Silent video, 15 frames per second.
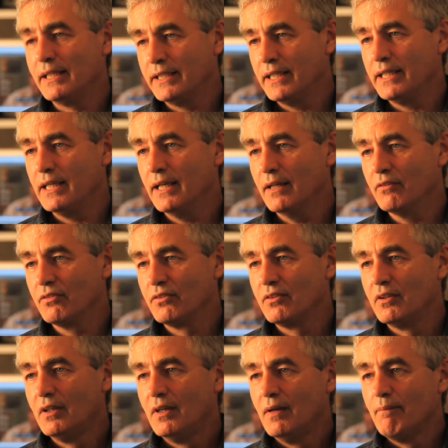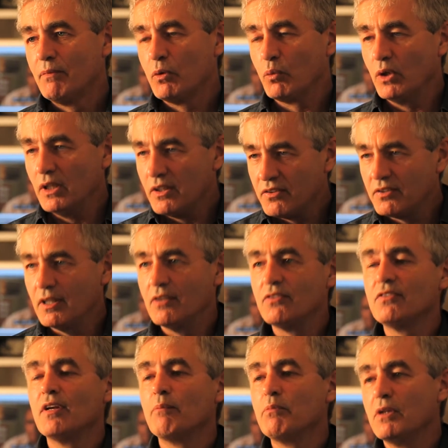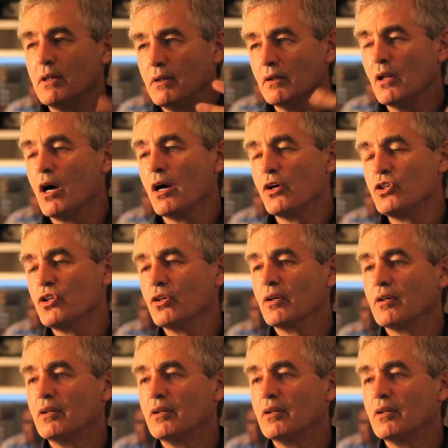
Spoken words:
against really says something larger.